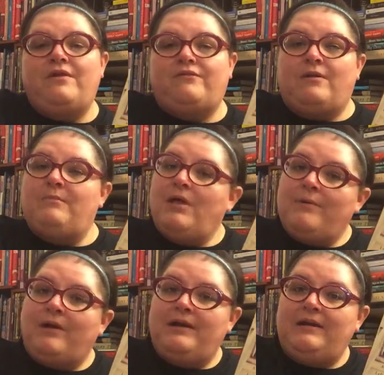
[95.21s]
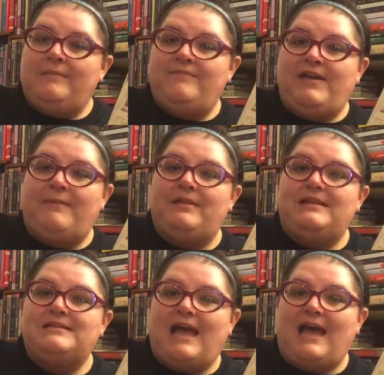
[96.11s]
from lower income
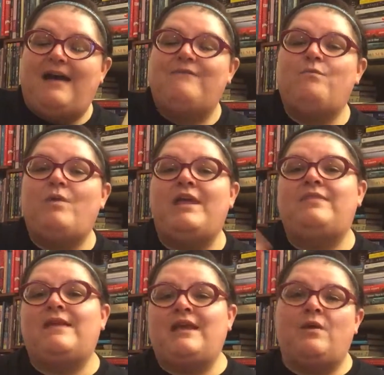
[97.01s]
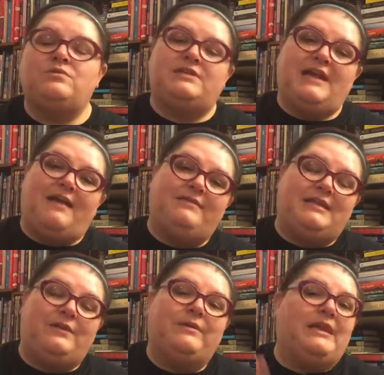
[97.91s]
families have when they go to the Ivy
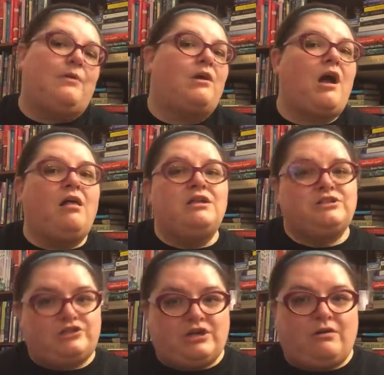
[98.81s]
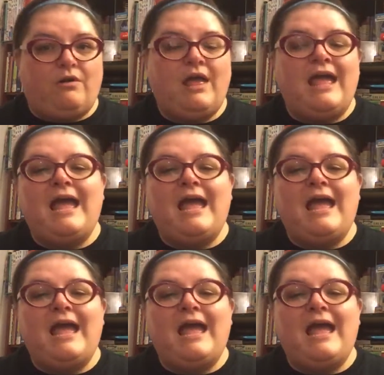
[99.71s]
League, when they go to college in general.